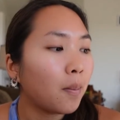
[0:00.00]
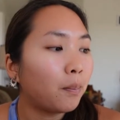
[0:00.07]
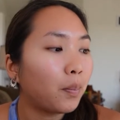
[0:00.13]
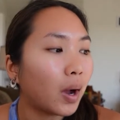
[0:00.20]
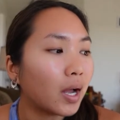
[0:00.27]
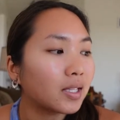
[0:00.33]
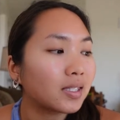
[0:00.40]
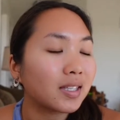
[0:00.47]

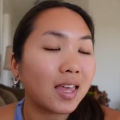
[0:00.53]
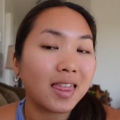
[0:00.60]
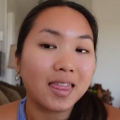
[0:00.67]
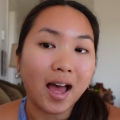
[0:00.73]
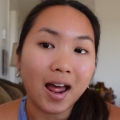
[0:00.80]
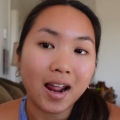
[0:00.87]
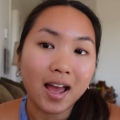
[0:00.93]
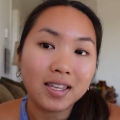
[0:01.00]
But
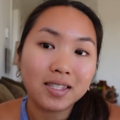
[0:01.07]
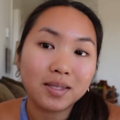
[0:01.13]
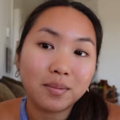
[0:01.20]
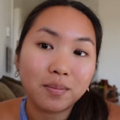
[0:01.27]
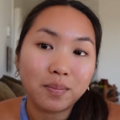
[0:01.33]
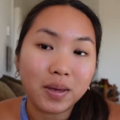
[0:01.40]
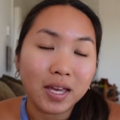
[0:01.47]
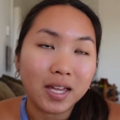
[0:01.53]
that has
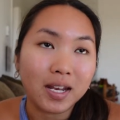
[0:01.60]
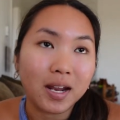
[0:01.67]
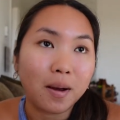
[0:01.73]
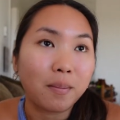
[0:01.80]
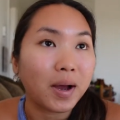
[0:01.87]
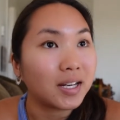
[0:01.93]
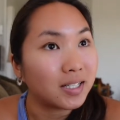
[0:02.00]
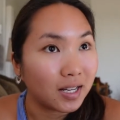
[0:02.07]
been
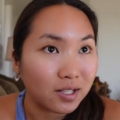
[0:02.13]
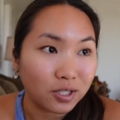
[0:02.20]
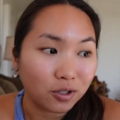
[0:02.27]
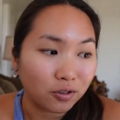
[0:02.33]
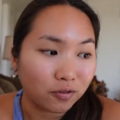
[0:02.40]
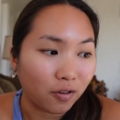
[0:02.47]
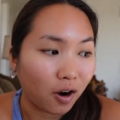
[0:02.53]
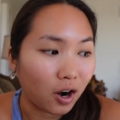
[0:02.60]
my day so
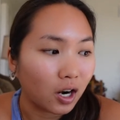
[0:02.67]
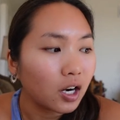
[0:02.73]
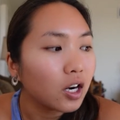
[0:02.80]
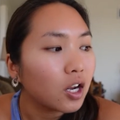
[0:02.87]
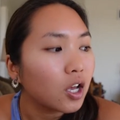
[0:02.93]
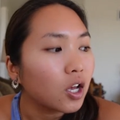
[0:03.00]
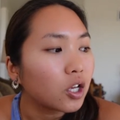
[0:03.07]
far.